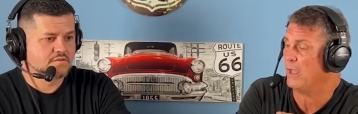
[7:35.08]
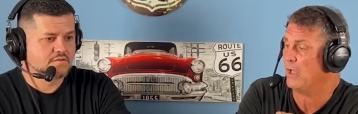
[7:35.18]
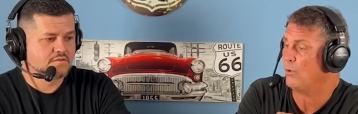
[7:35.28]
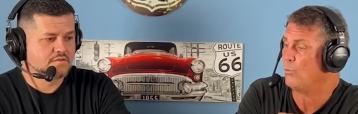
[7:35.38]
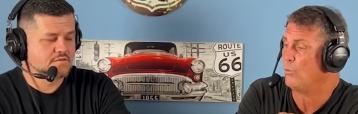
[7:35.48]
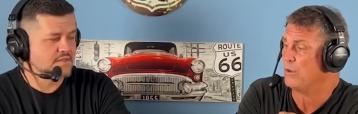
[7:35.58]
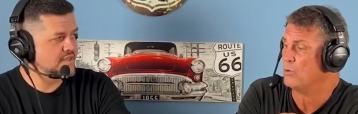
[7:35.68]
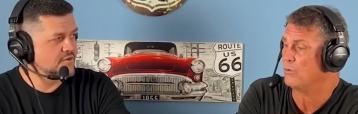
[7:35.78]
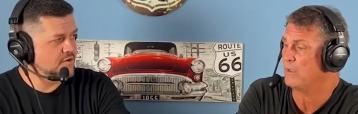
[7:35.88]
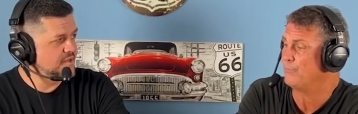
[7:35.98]
Speaker 1: uh, when they
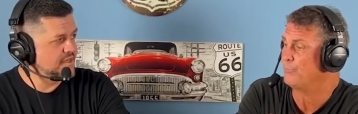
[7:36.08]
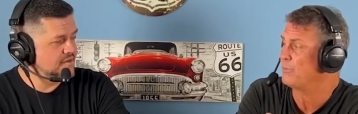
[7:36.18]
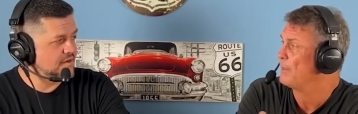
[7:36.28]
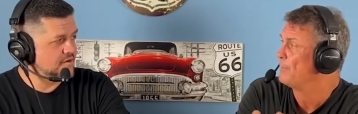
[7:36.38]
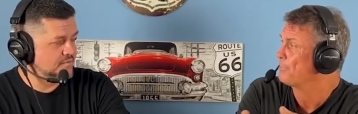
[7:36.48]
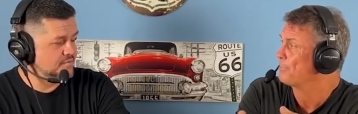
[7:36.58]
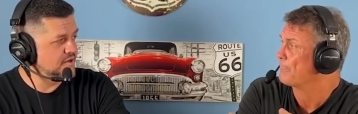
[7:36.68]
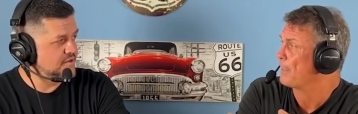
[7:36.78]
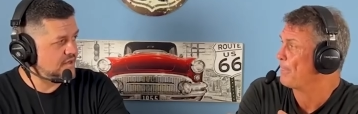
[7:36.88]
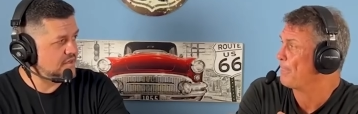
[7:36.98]
you, normally not going to
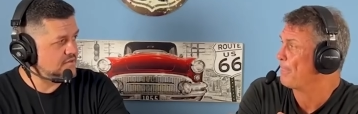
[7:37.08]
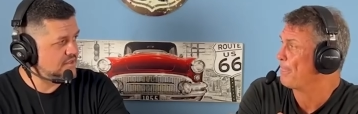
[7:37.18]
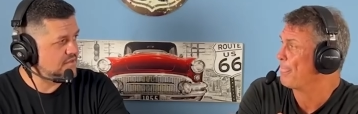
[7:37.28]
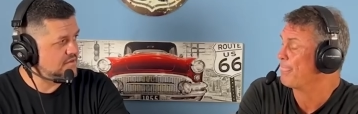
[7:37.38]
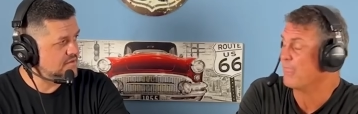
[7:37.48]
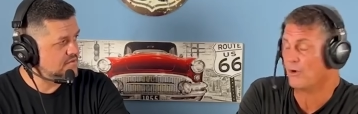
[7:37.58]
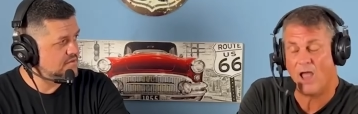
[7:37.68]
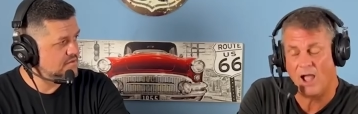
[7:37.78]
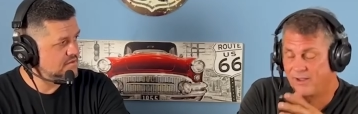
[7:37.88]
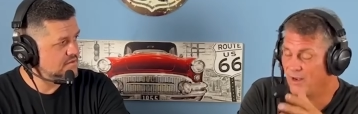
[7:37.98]
burn your house down, though. They're
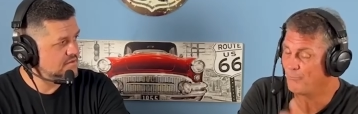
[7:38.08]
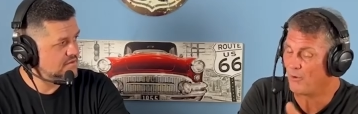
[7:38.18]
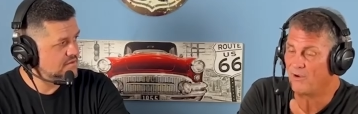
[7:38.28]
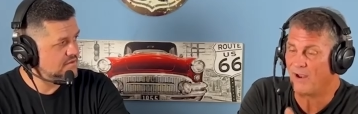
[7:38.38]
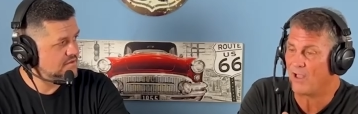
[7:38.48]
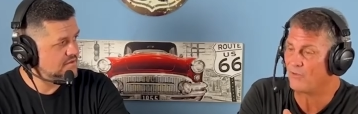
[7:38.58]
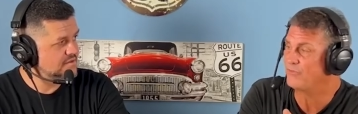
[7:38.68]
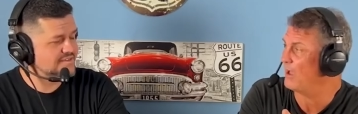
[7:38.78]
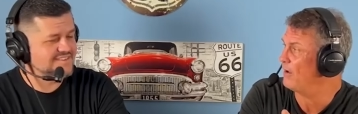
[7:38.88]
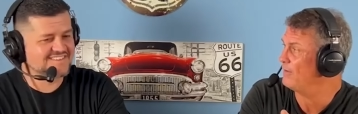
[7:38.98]
not going to burn your house
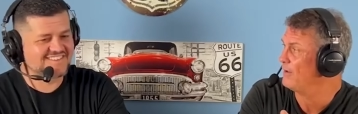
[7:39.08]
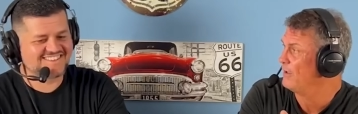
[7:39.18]
down.